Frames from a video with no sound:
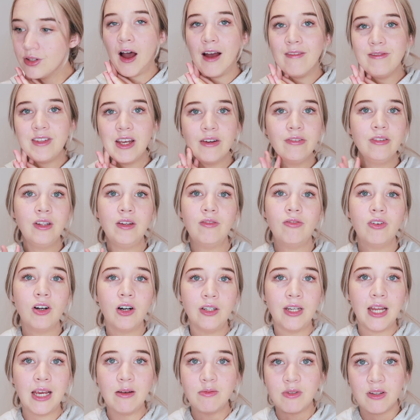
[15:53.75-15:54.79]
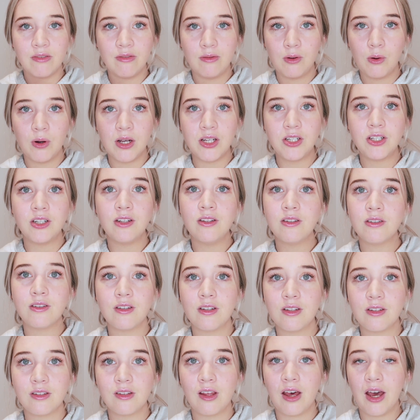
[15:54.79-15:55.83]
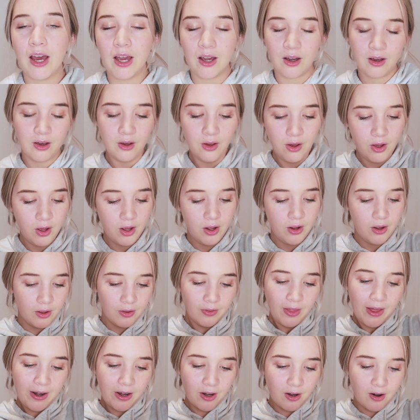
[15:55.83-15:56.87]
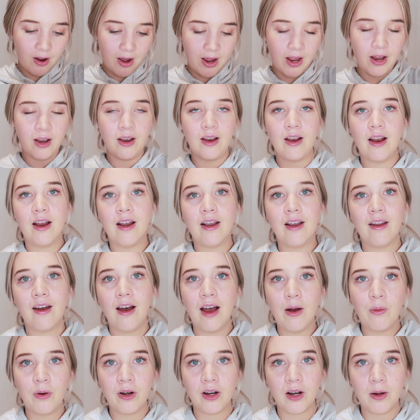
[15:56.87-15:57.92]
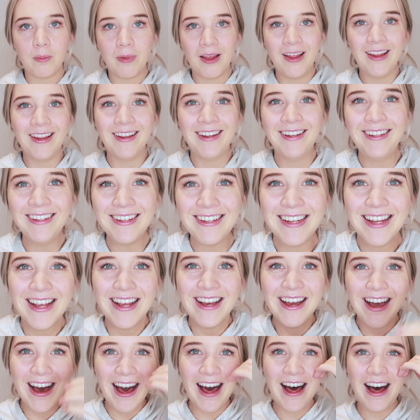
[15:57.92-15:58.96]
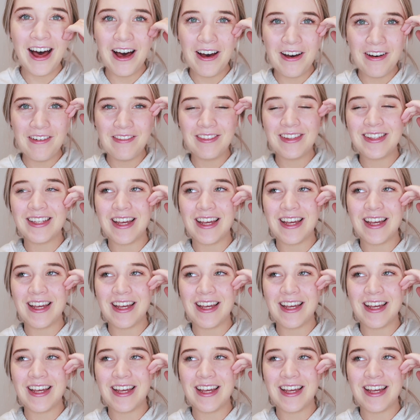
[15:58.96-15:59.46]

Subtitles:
I've definitely forgotten heaps of questions because it's like late at night and I want to go to bed.